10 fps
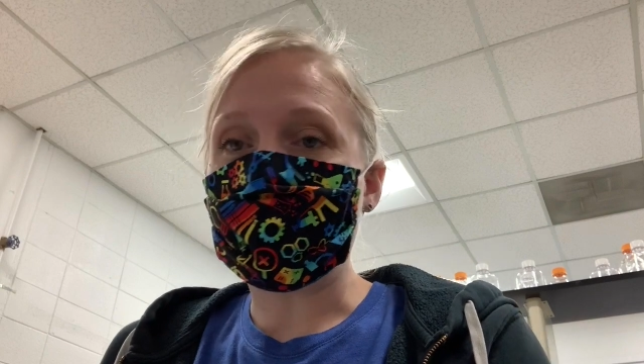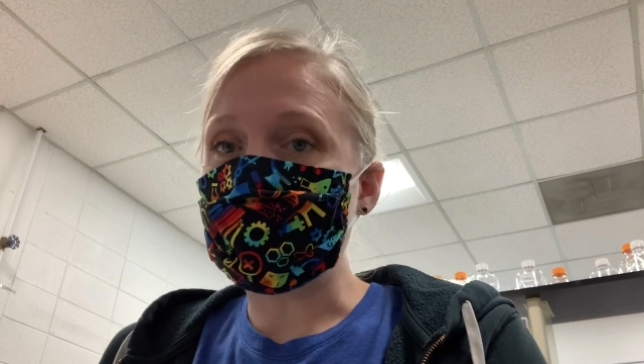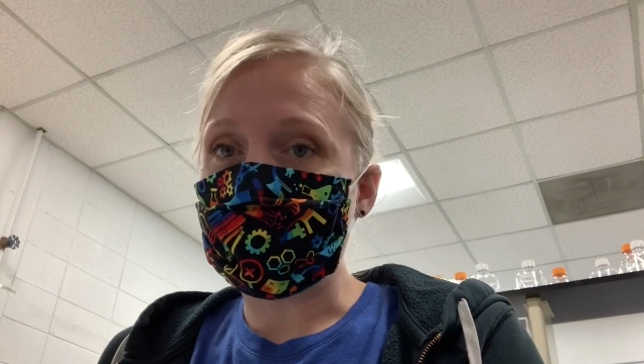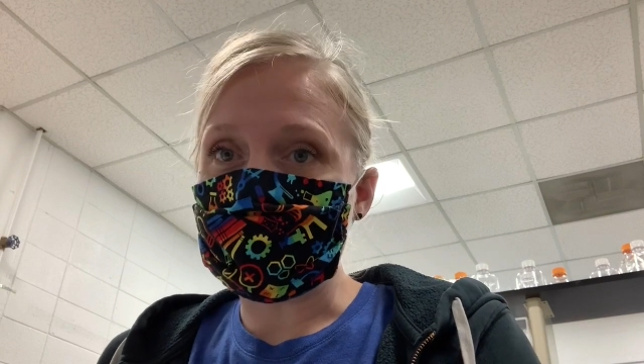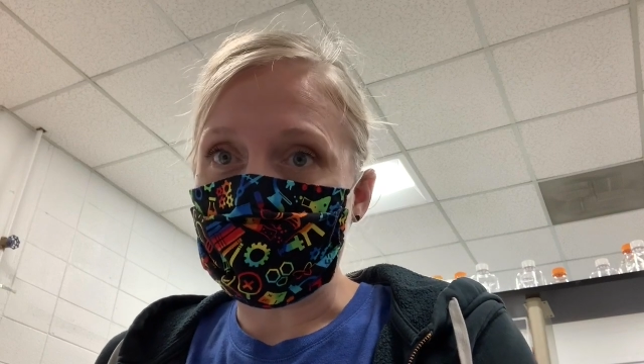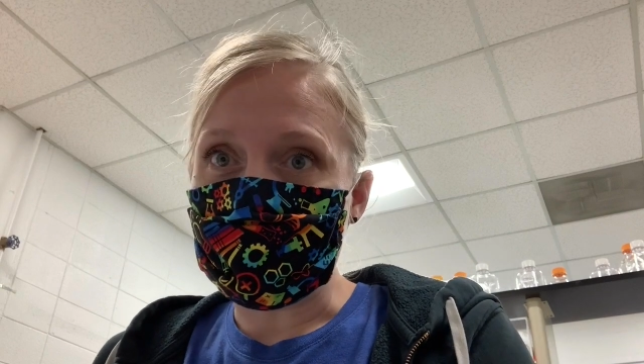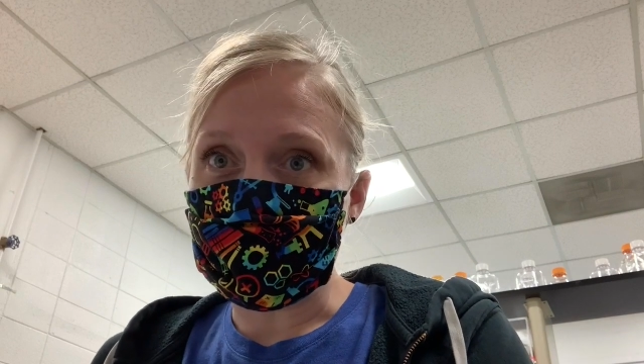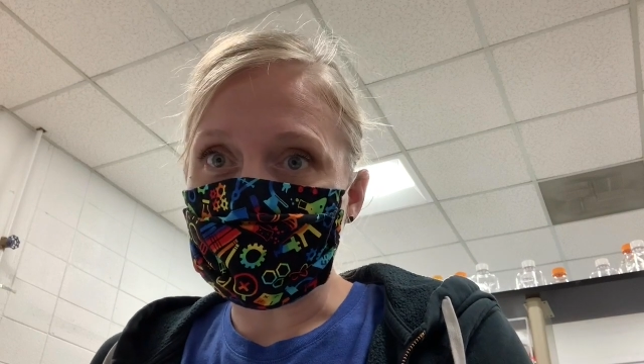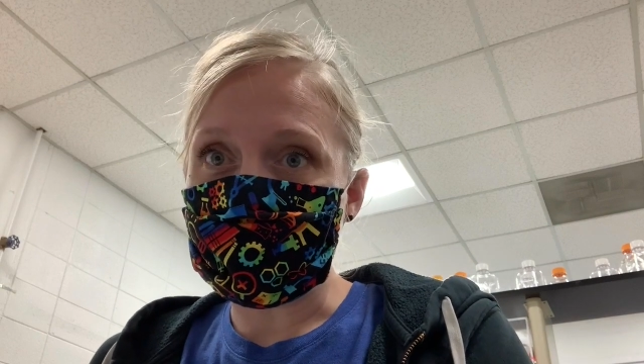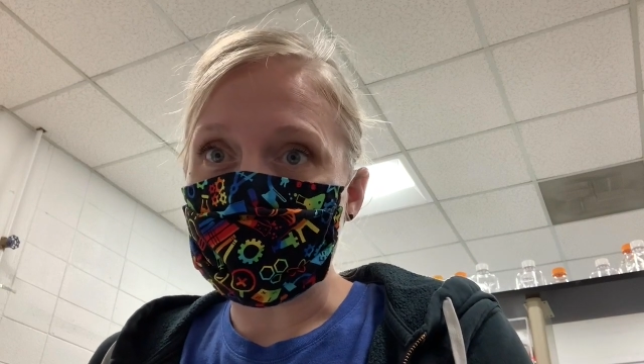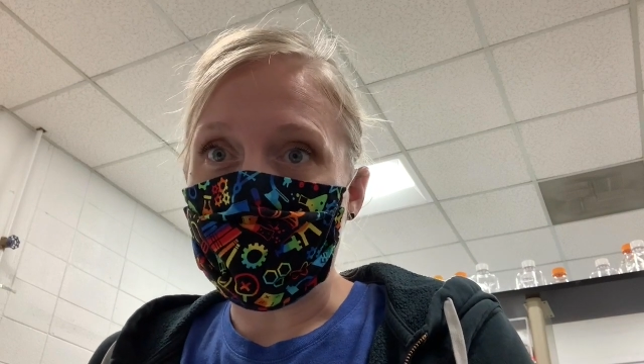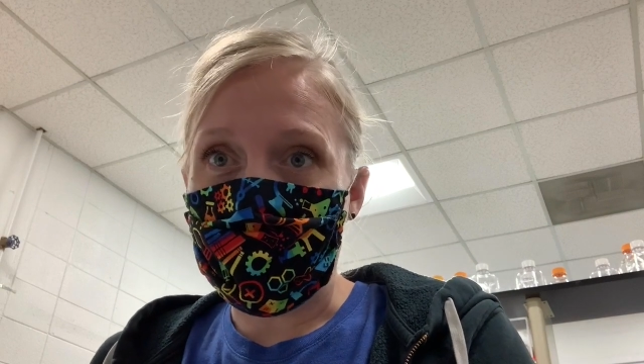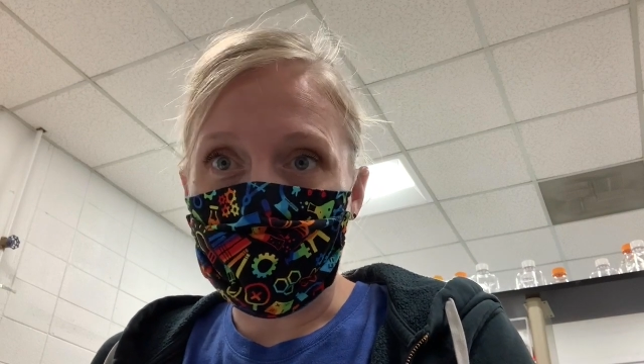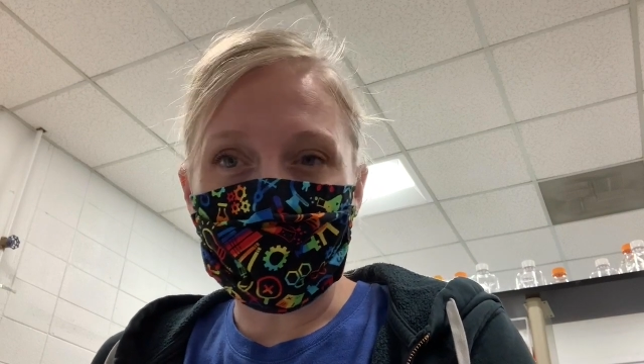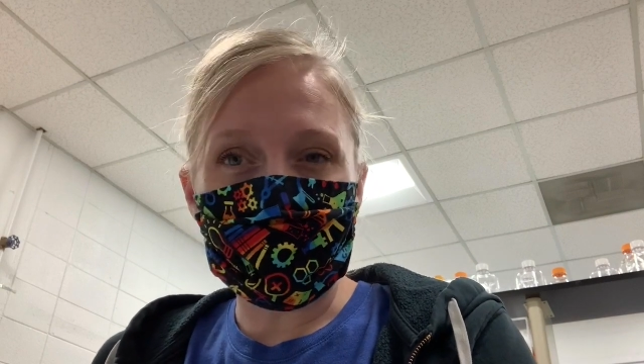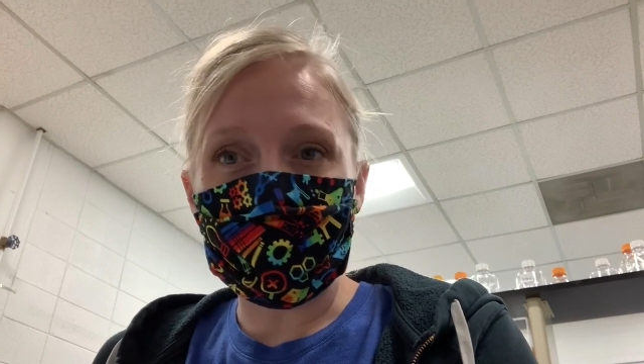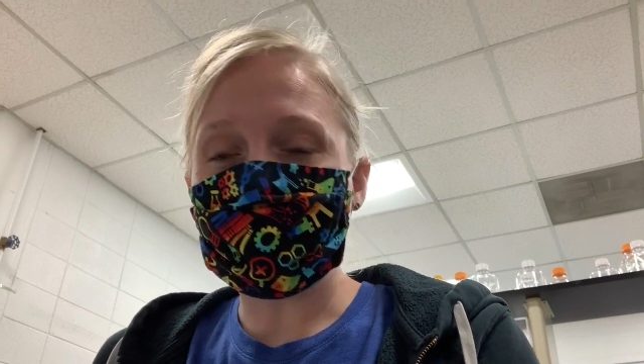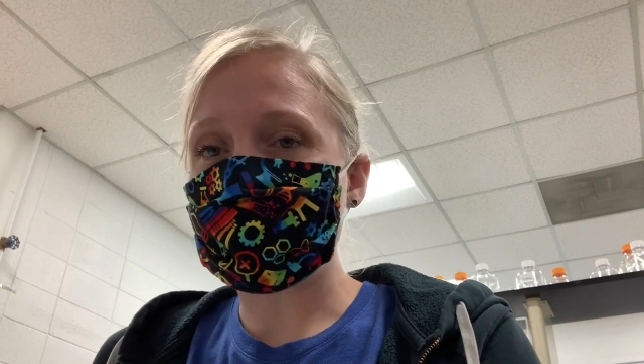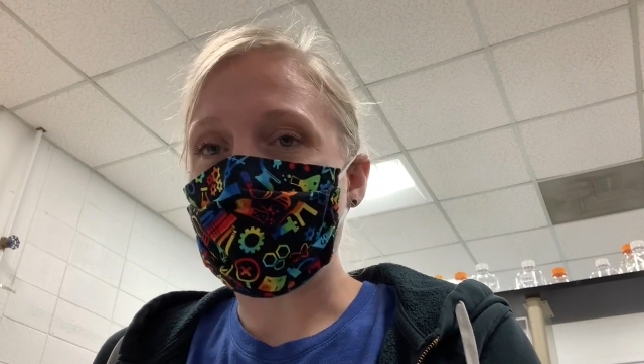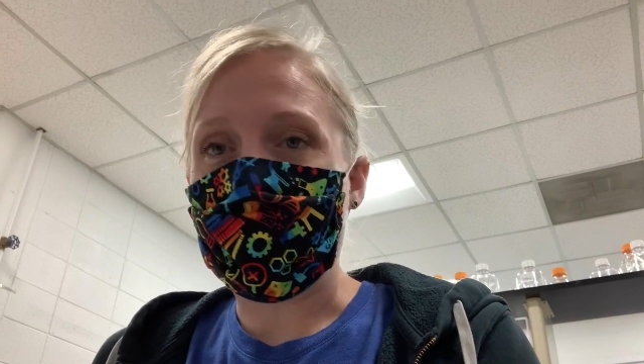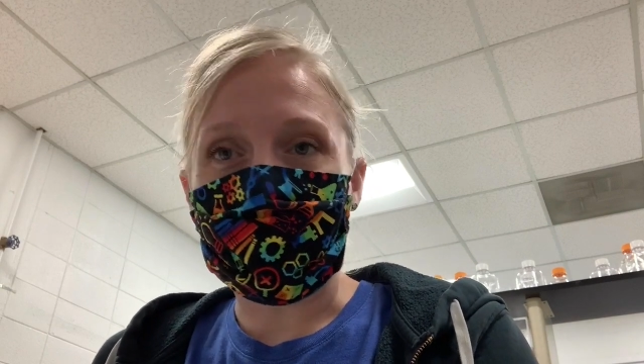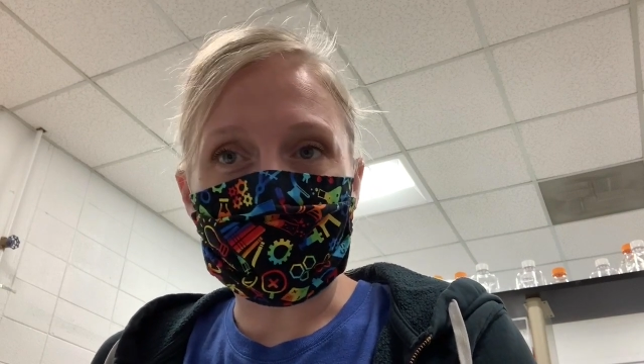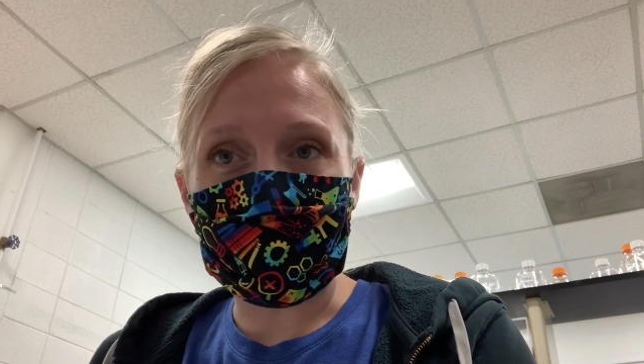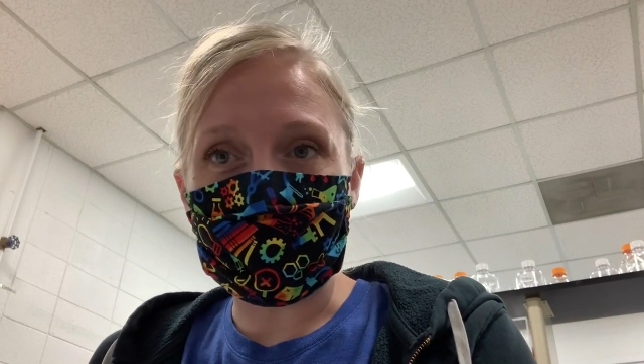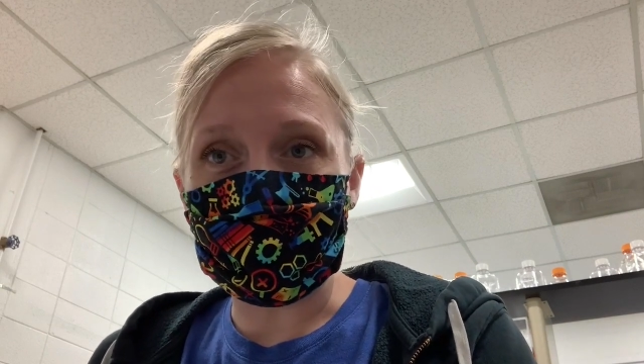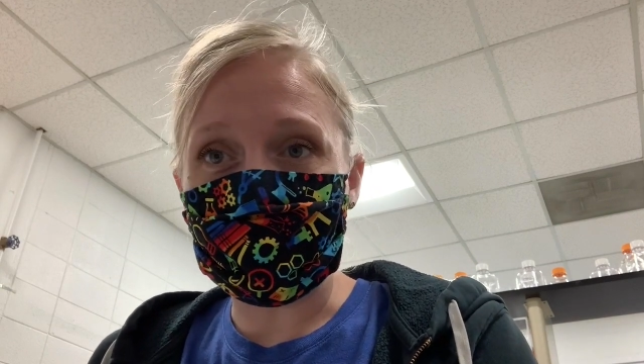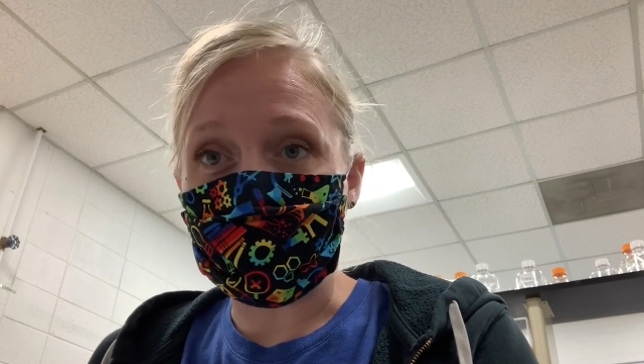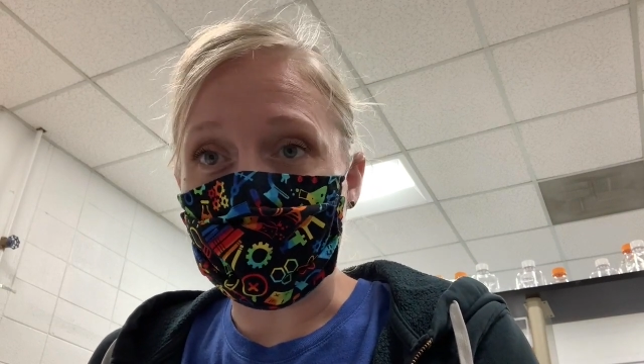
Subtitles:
many samples you have, add a couple for